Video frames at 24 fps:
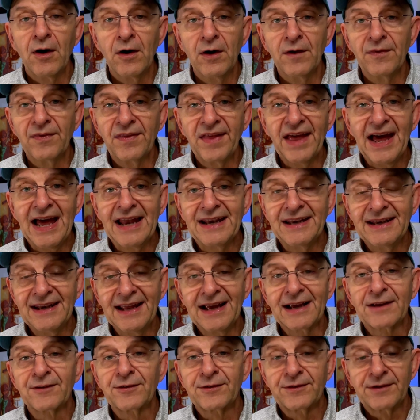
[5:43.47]
on that
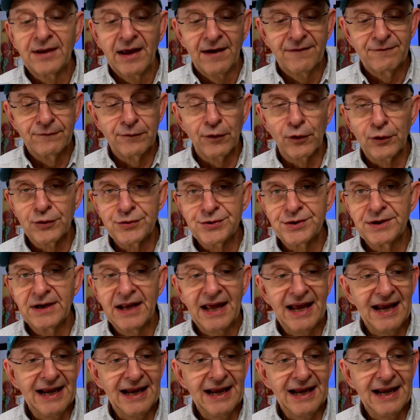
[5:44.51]
next version.